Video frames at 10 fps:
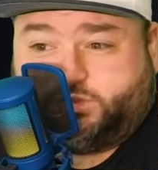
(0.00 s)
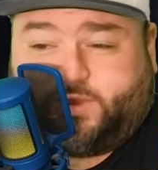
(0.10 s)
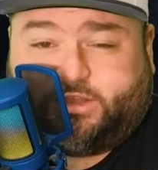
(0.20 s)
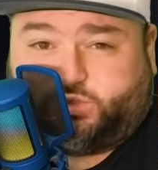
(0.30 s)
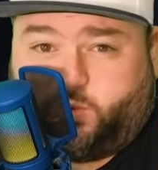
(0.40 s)

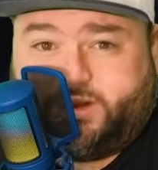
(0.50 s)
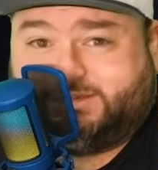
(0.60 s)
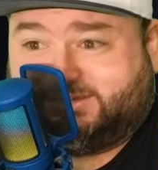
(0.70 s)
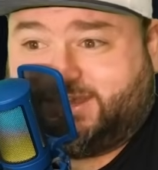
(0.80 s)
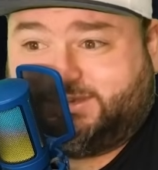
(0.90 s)
rated
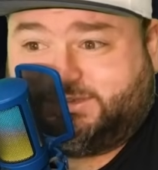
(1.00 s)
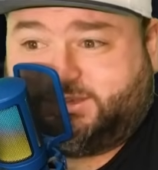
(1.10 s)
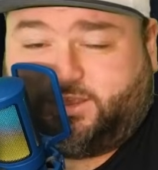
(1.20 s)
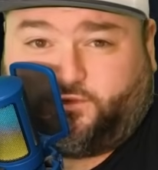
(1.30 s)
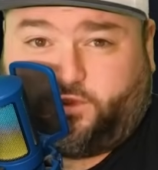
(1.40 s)

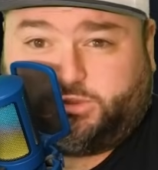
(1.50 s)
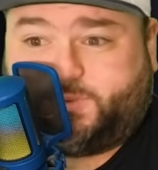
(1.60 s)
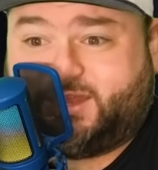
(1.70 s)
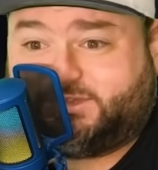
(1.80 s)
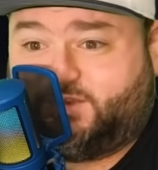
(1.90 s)
26th as far as
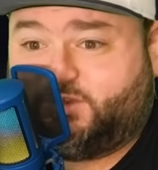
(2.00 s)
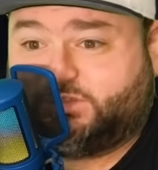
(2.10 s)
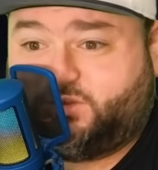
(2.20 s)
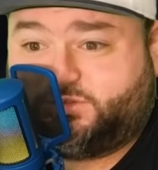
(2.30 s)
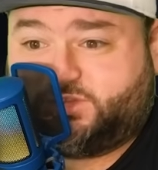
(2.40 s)
pass defense
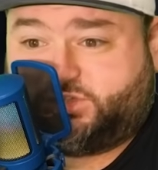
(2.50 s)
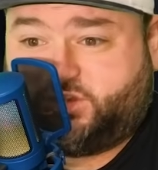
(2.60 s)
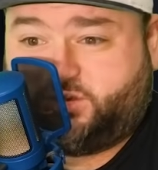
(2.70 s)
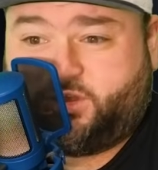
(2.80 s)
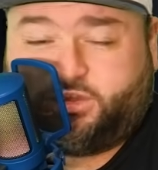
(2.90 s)
goes this
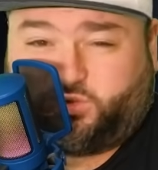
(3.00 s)
year,